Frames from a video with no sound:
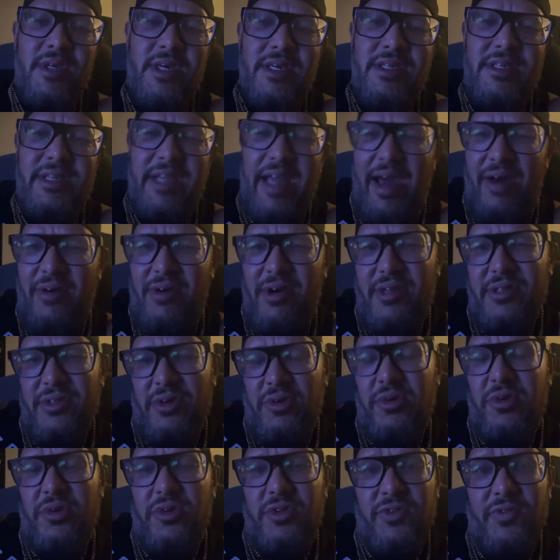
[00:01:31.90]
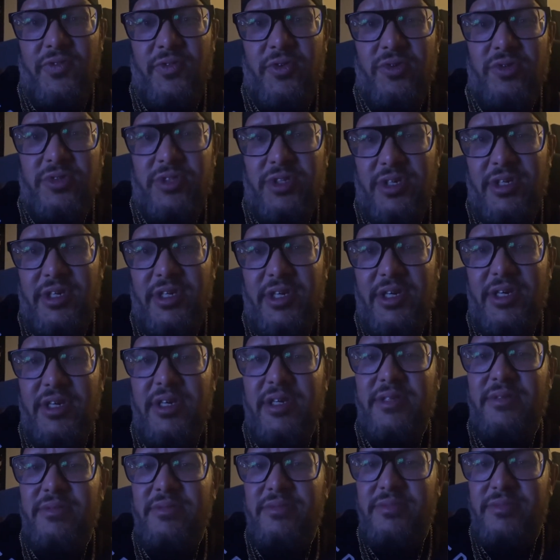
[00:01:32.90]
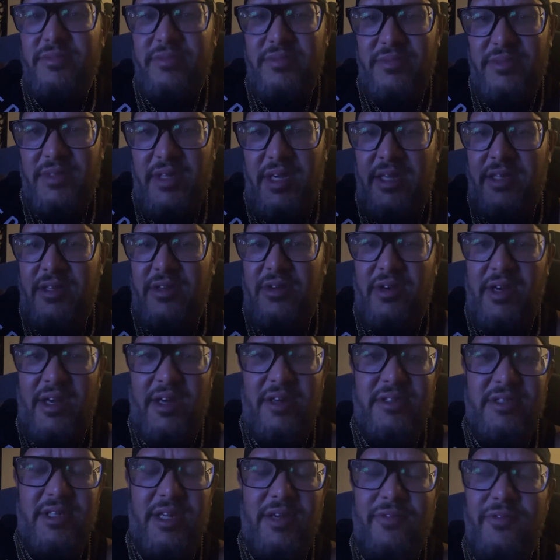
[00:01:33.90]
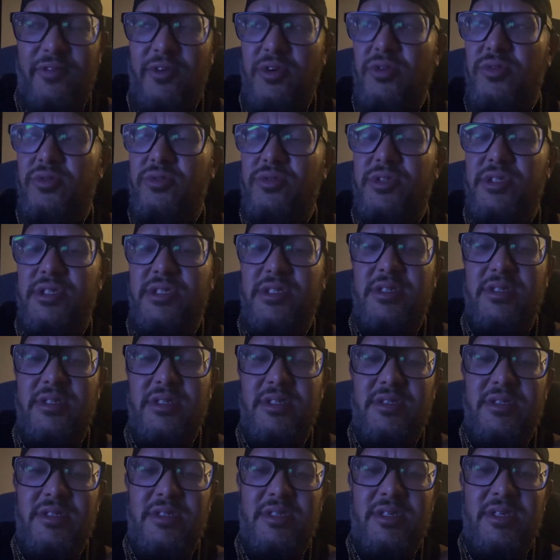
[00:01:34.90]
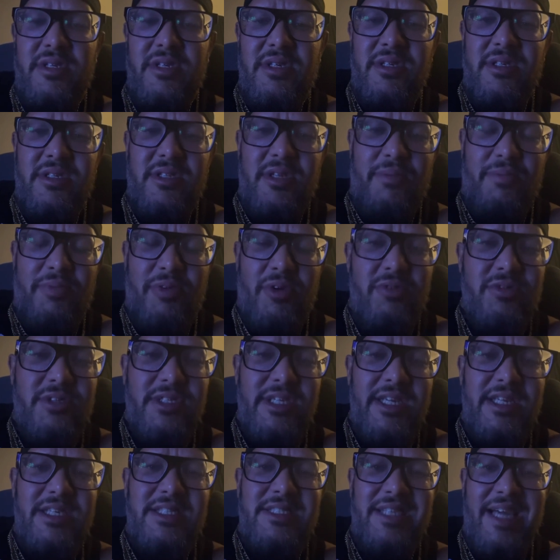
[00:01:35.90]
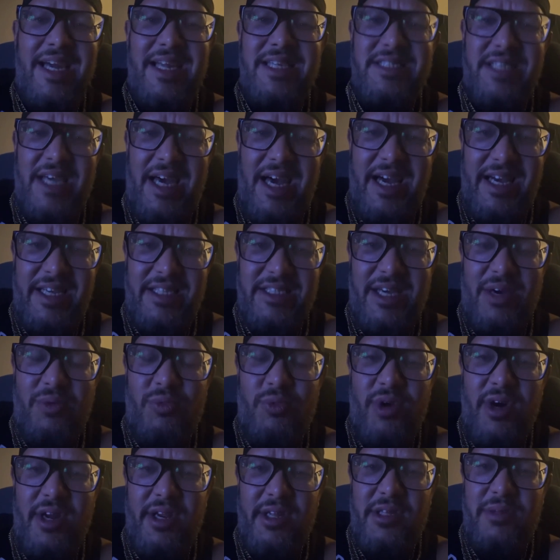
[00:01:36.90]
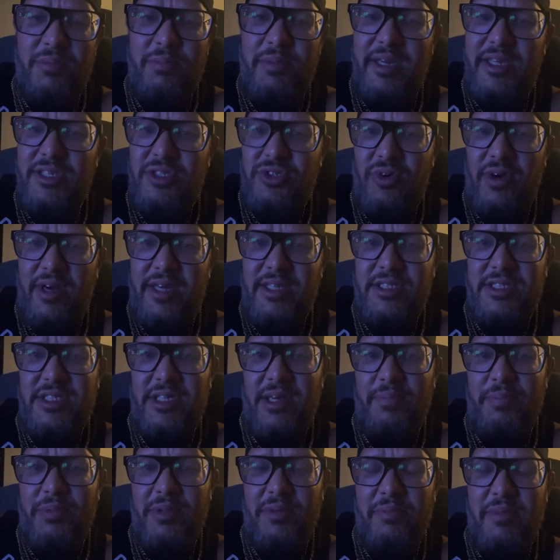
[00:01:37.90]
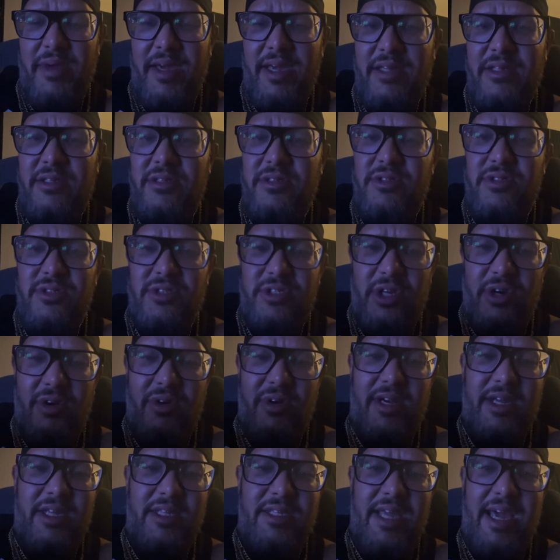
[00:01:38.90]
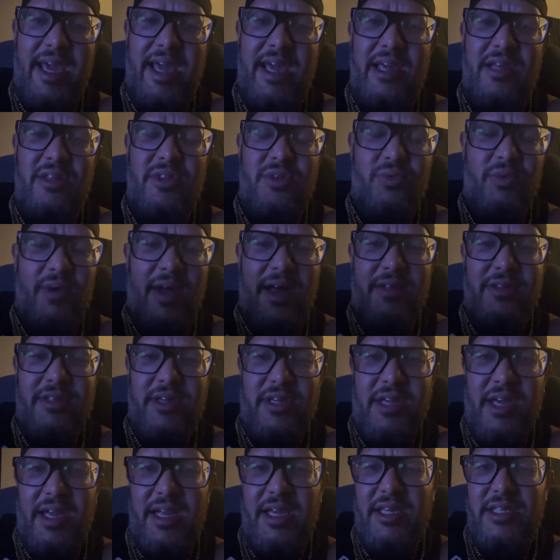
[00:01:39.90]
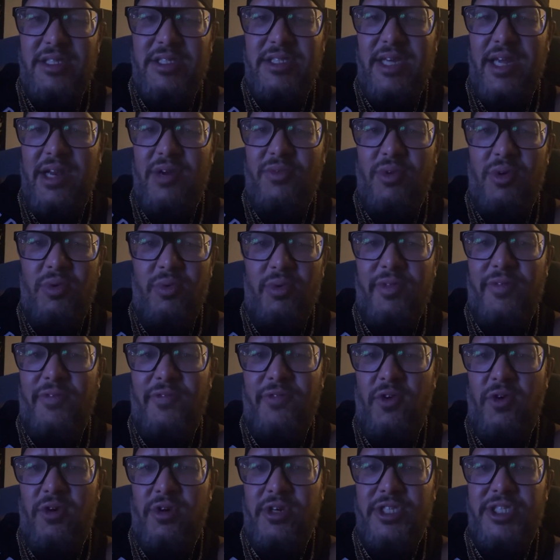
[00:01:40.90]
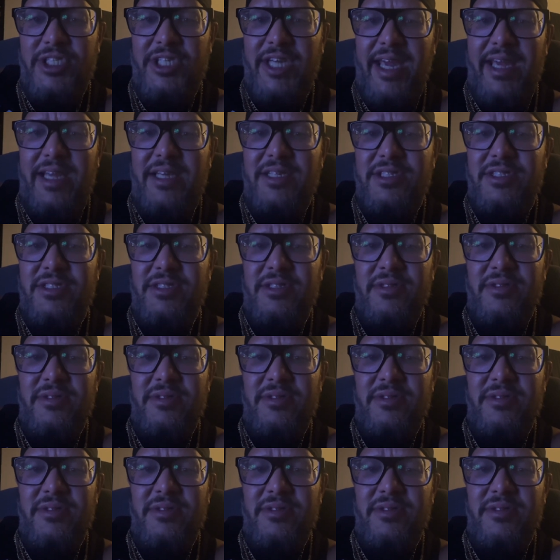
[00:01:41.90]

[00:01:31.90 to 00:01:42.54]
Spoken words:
Now I know those foods are good and they're healthy foods. The protein is not as high as I want it to be, so I supplement during the day, throughout the night, etc. with 4 shakes.